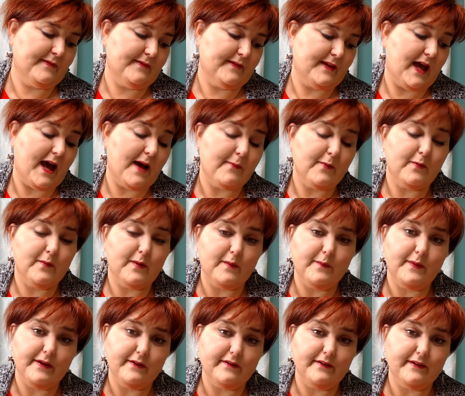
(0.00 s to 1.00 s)

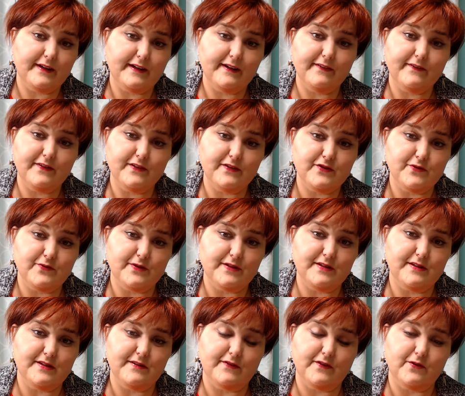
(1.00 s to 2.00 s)
Hypermobility of the
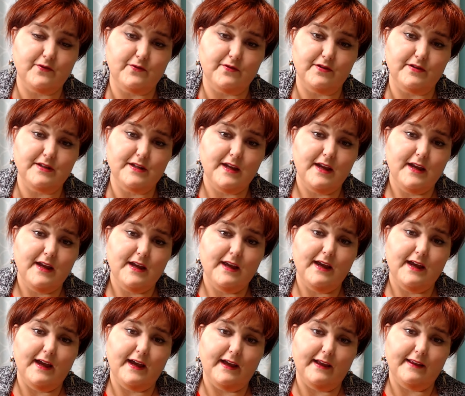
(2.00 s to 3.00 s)
joints, of course,
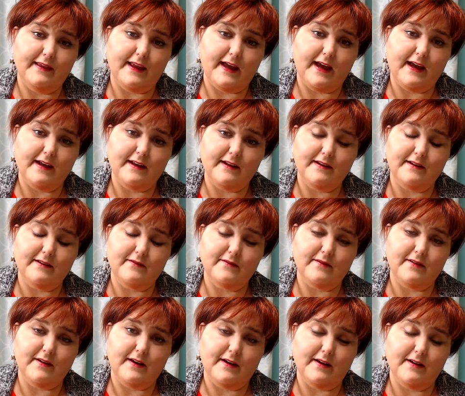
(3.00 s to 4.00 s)
and that
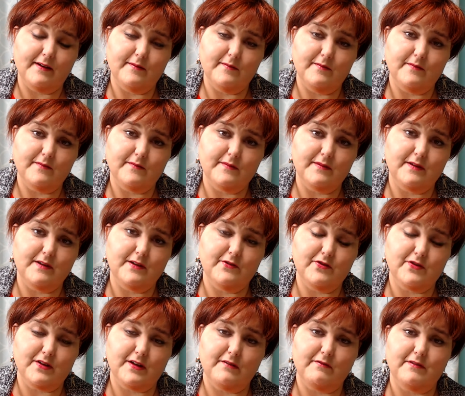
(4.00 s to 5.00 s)

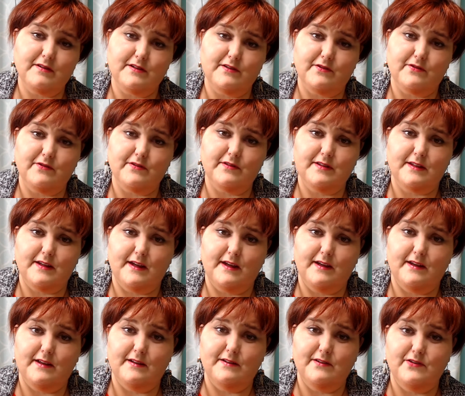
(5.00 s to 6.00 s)
usually results
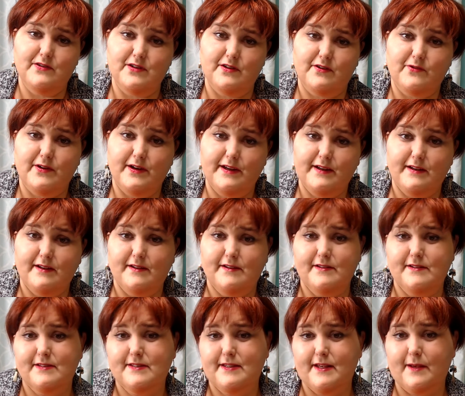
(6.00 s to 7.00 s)
in joint
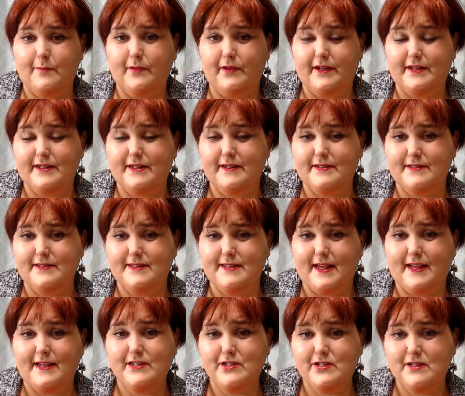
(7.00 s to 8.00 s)

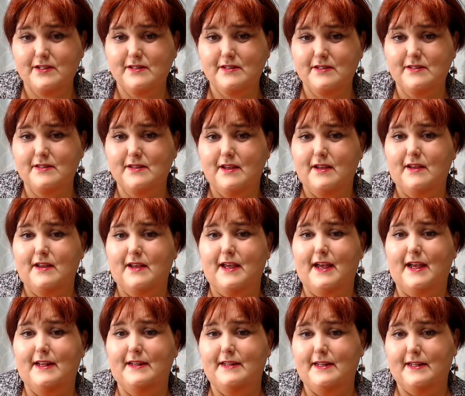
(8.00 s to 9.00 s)
subluxations
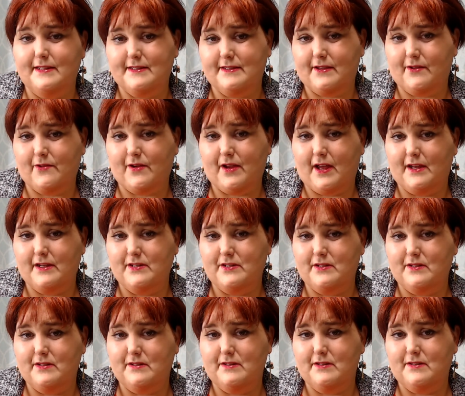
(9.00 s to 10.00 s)
and
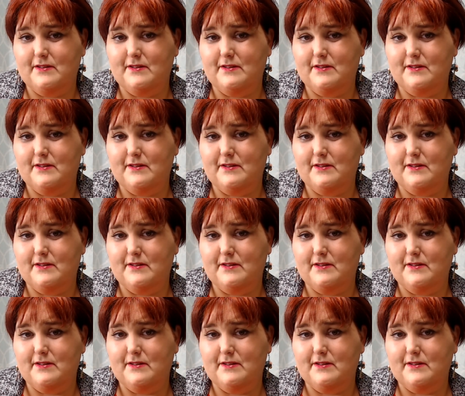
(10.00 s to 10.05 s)
dislocations.